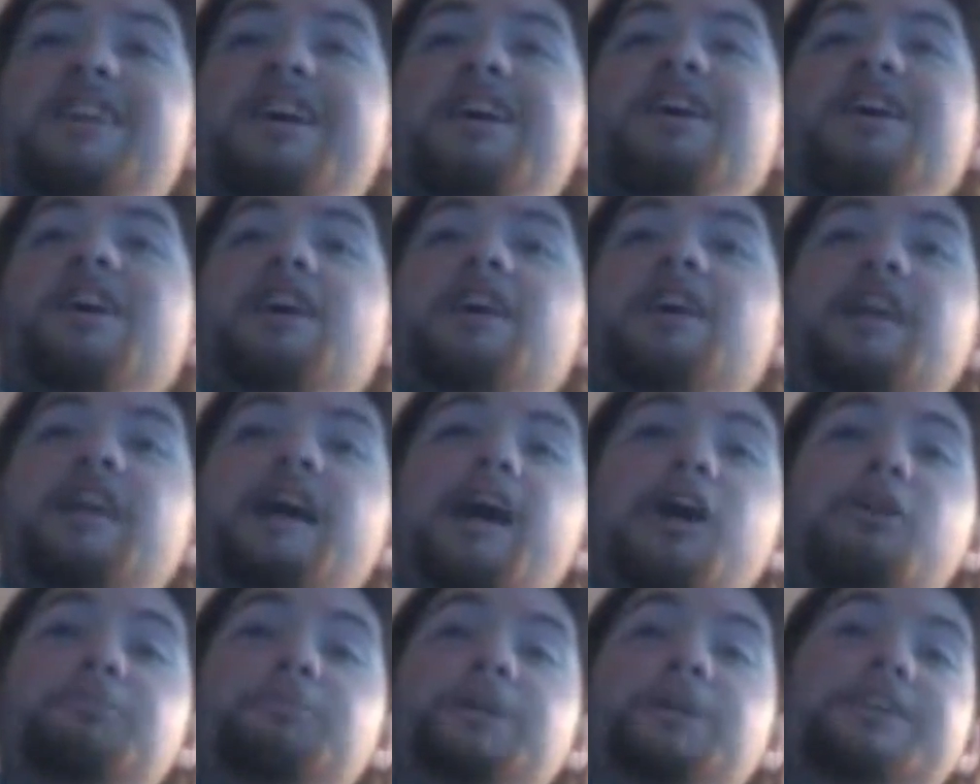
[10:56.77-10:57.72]
allow
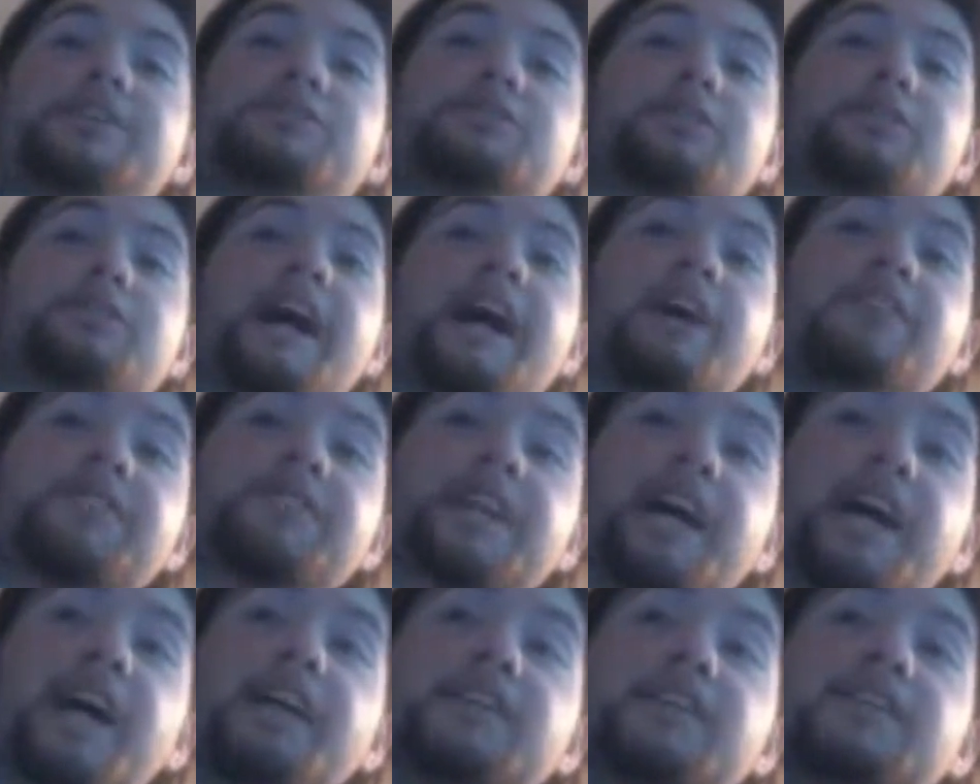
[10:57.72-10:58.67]
me to have
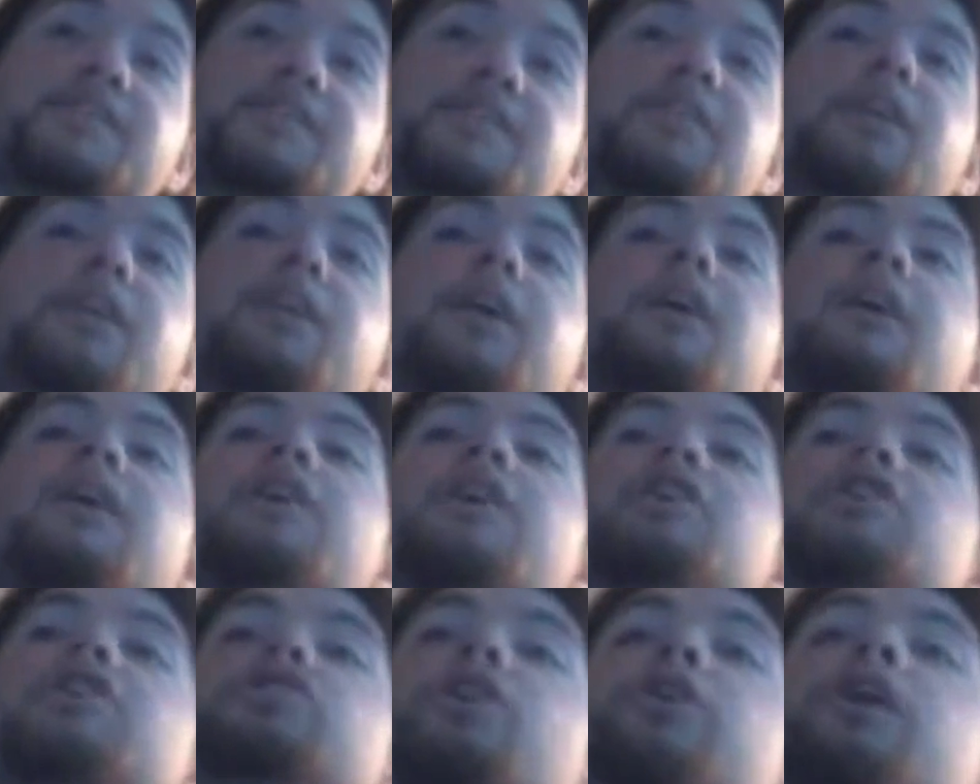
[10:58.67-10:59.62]
that.
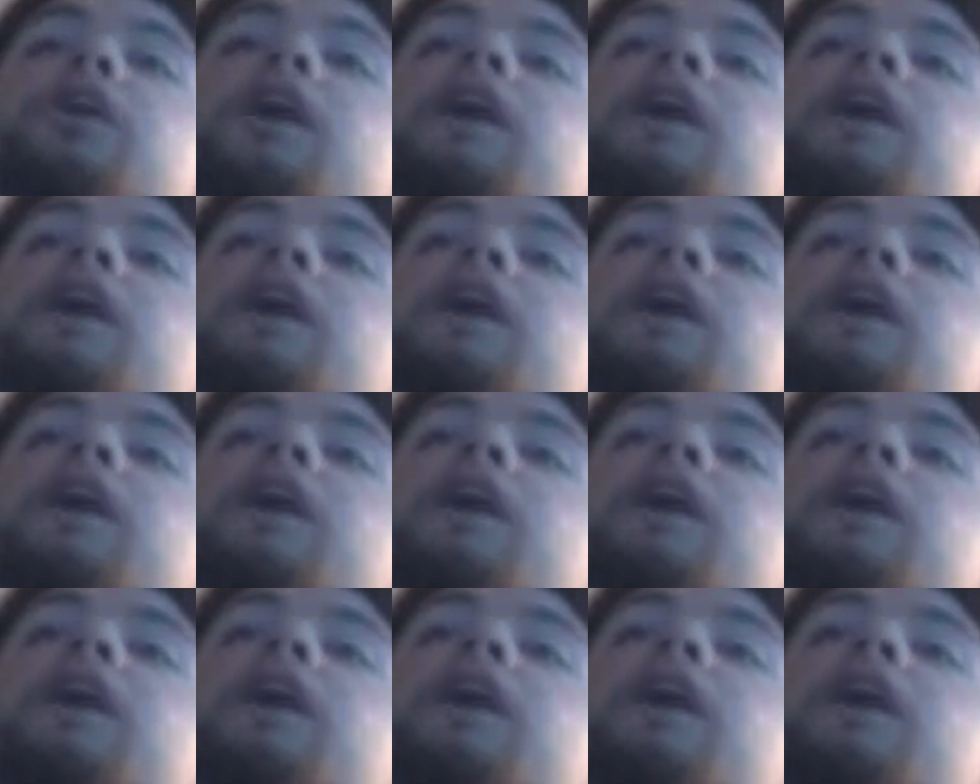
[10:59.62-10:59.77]
So I